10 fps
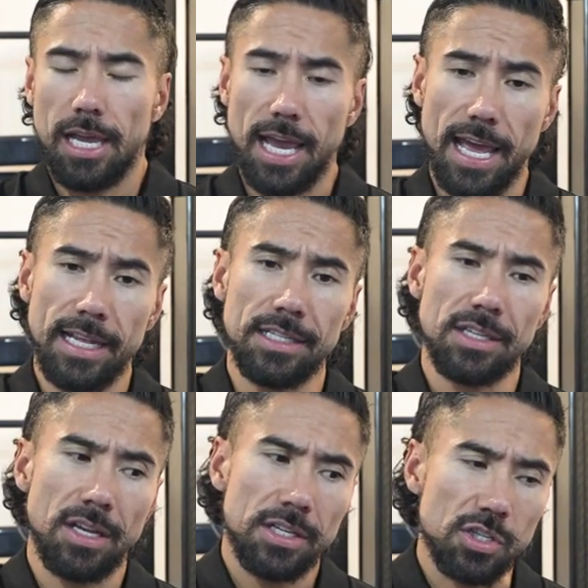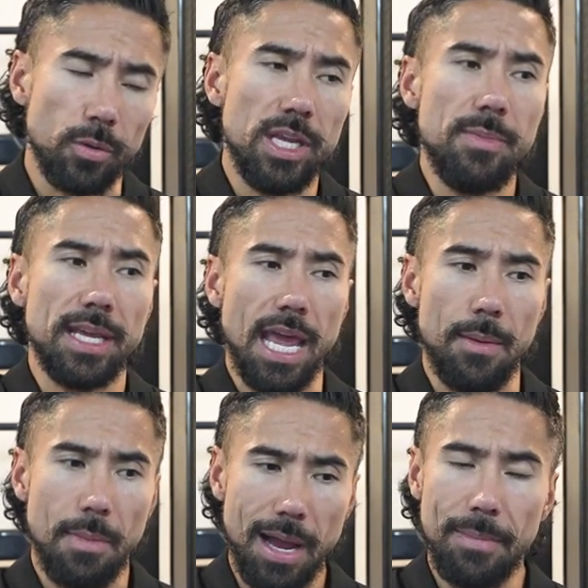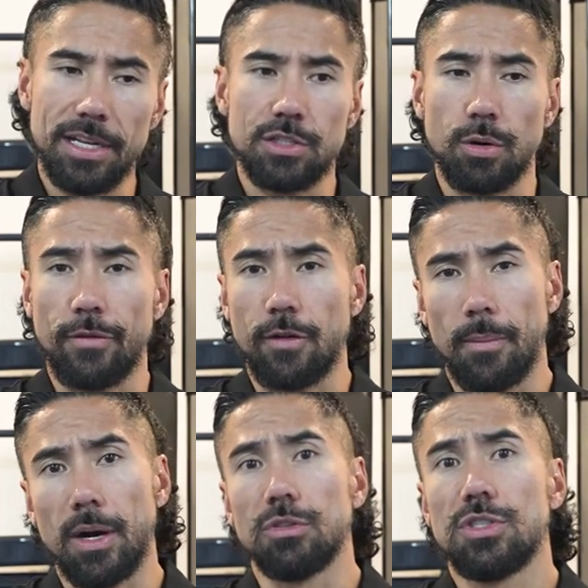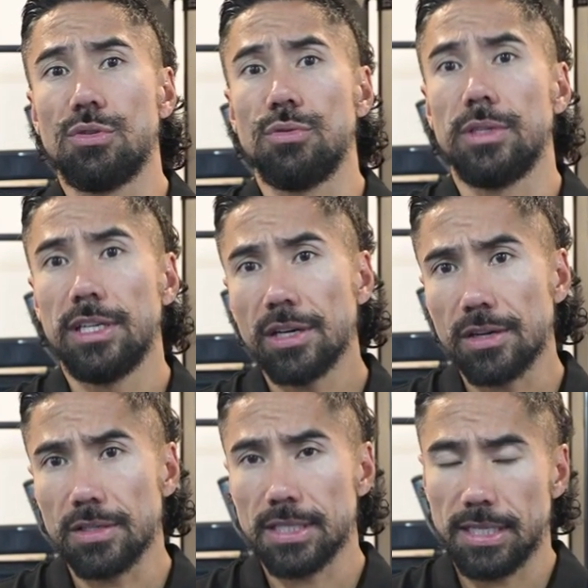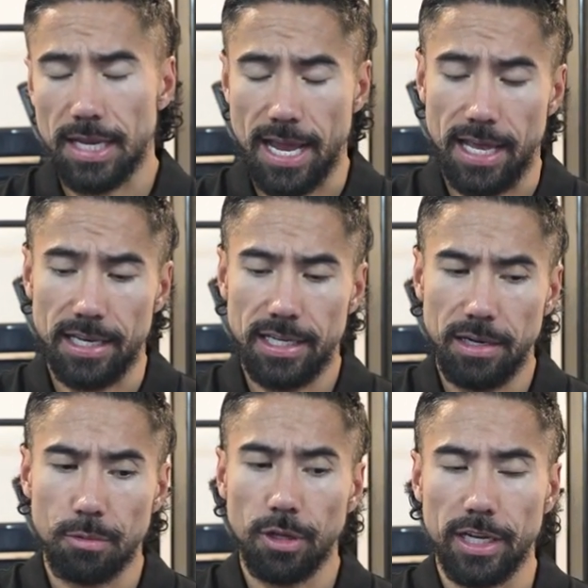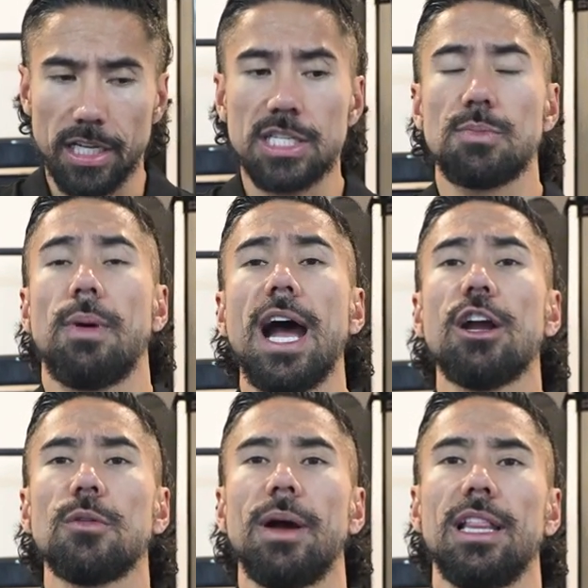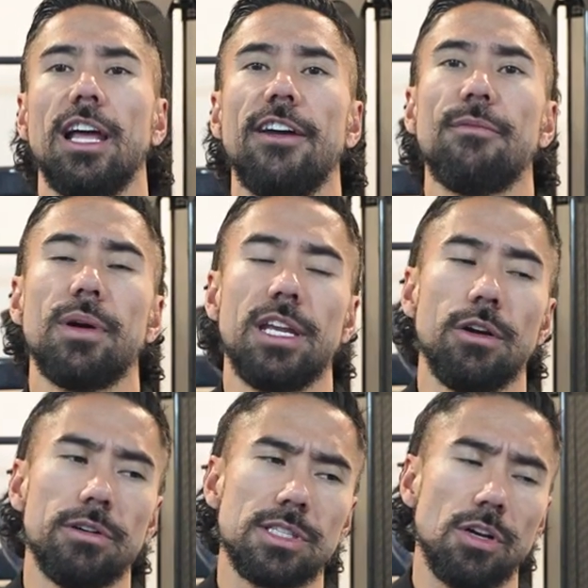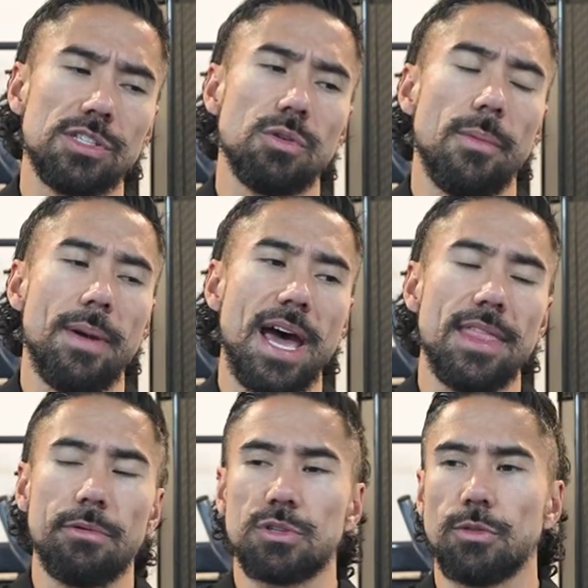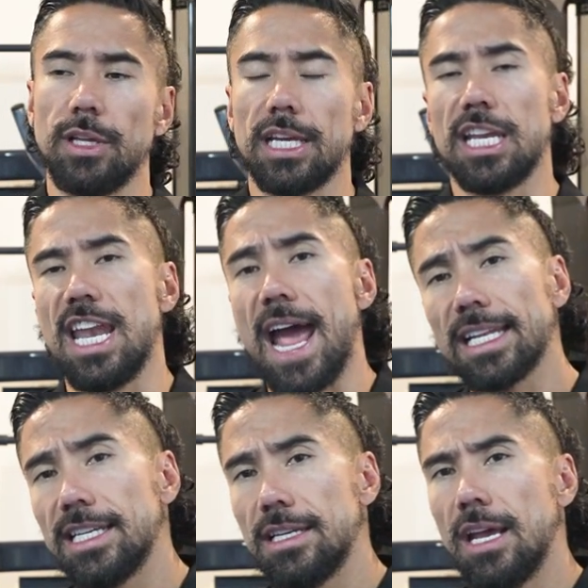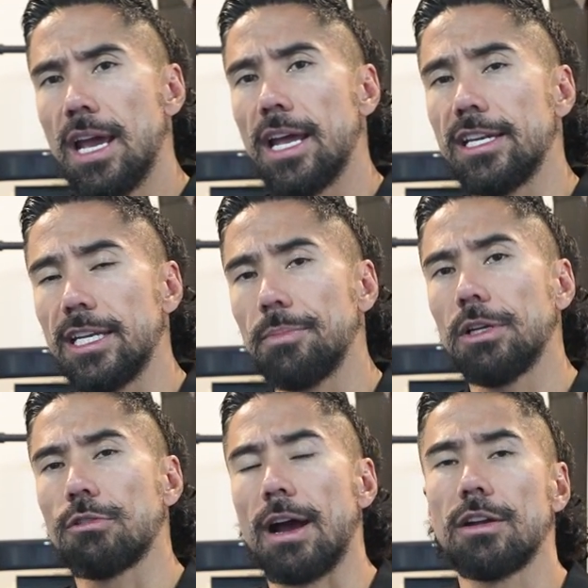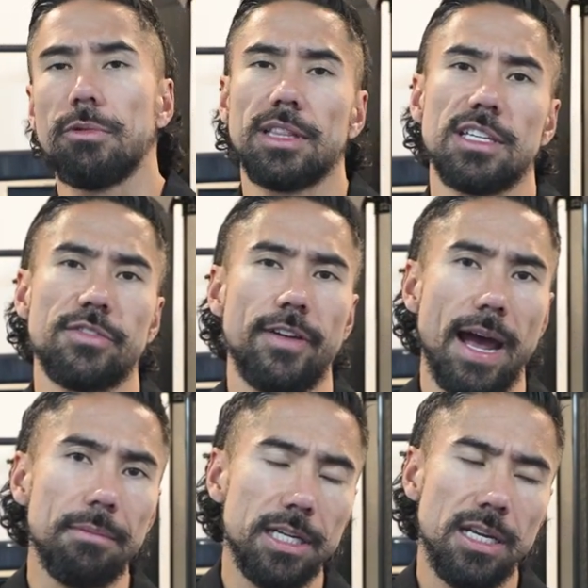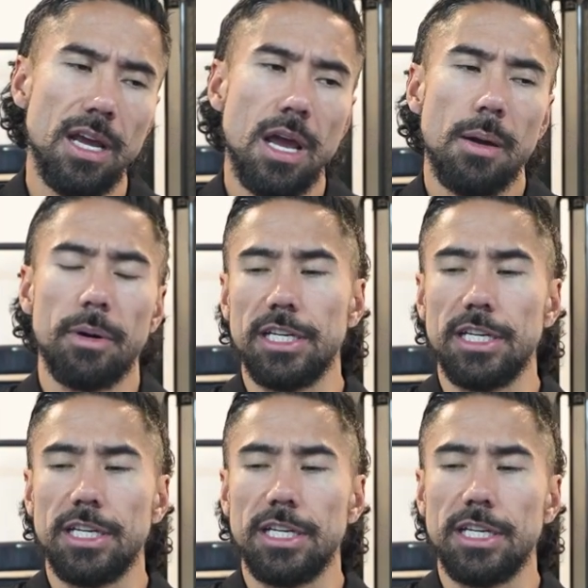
And so he became my mentor for about two years. And he really inspired my life, but he was also a man that was really connected and deeply grounded with his family. But